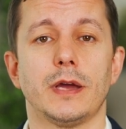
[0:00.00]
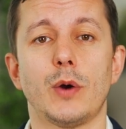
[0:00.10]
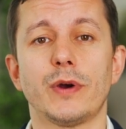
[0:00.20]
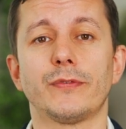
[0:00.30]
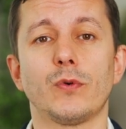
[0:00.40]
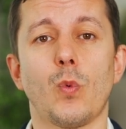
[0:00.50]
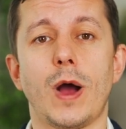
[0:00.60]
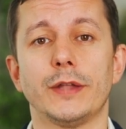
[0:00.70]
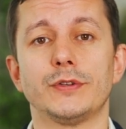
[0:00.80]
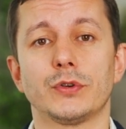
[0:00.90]
However,
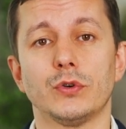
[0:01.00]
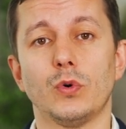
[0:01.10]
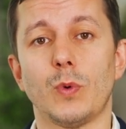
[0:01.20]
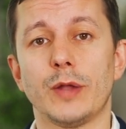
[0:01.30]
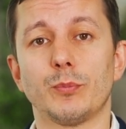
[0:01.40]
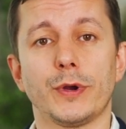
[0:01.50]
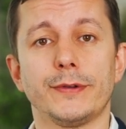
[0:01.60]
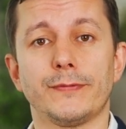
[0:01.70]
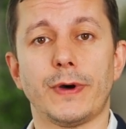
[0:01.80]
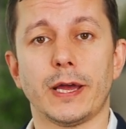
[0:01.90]
1 to
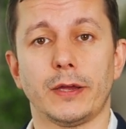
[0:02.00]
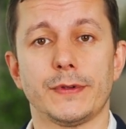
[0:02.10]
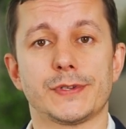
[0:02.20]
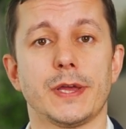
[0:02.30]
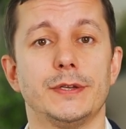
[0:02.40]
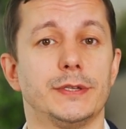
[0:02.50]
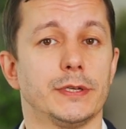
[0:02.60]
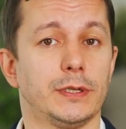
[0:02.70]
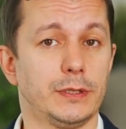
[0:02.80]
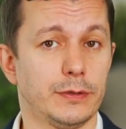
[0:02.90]
1.5 is
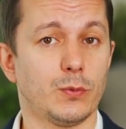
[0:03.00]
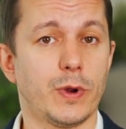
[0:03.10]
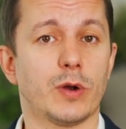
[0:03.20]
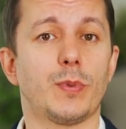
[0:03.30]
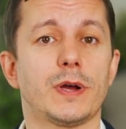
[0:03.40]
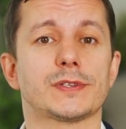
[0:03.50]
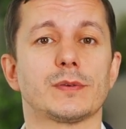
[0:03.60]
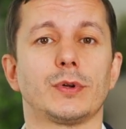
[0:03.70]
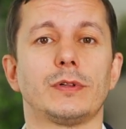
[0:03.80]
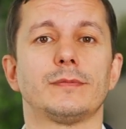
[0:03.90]
ideal where
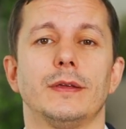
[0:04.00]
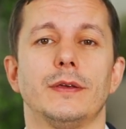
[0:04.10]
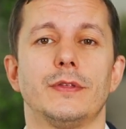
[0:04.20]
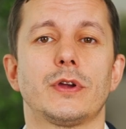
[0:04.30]
possible. The